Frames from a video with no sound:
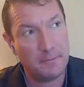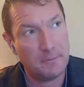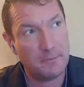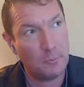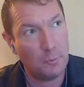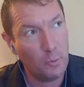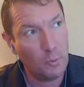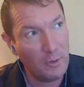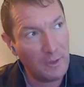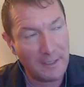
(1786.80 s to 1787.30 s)

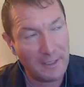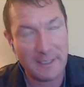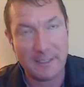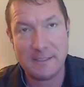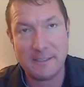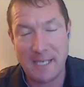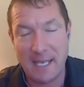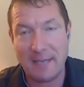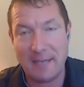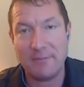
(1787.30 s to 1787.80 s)
really
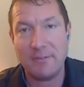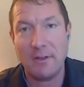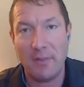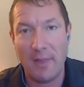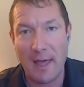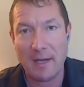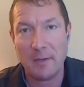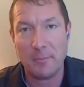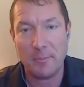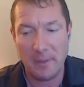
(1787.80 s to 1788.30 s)
saved a
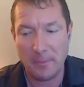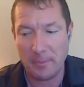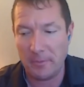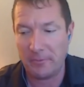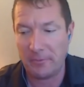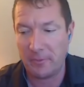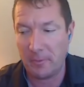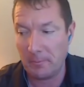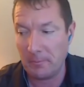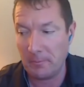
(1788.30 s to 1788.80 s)
lot of
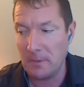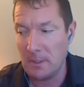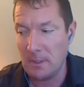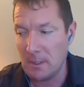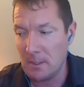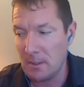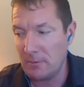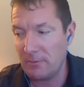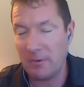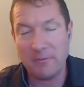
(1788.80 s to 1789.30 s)
people from
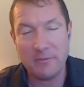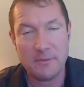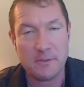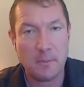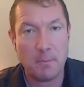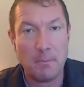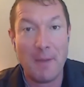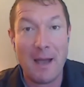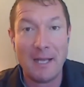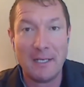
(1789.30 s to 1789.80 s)

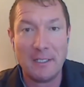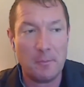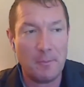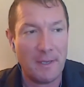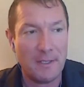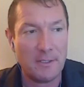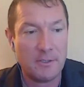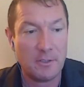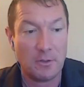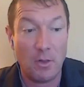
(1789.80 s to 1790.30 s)
some
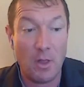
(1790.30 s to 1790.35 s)
monumental